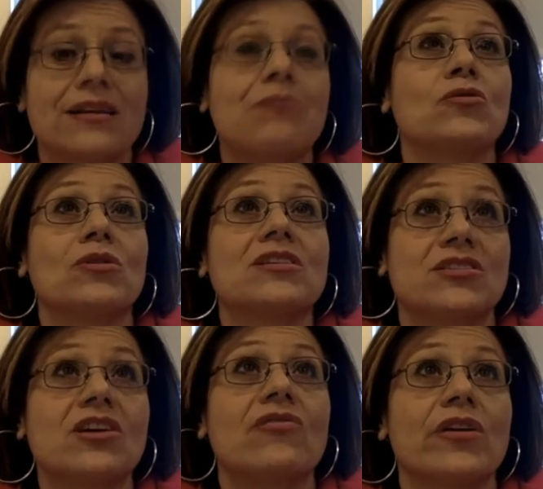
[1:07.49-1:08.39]
They do a
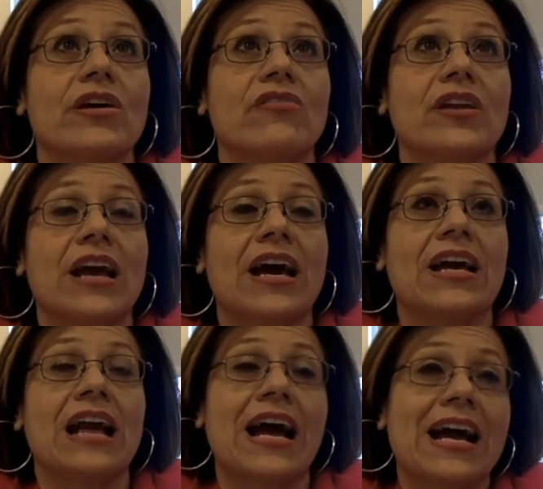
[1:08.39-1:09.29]
discovery of it,
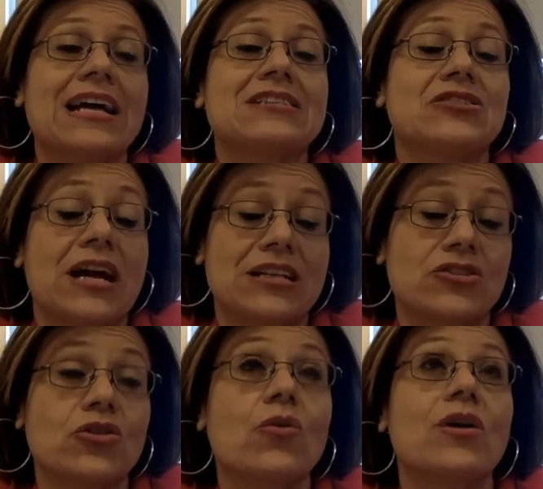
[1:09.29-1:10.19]
and I
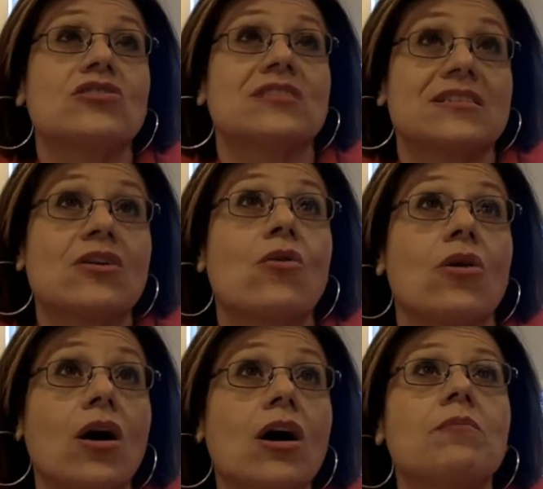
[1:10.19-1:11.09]
answer questions as they go
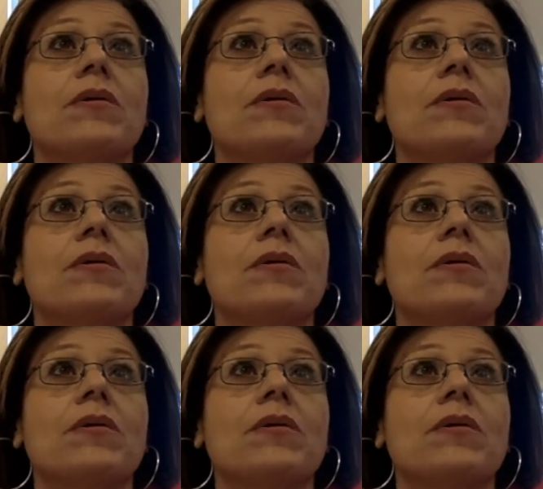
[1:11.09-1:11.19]
along.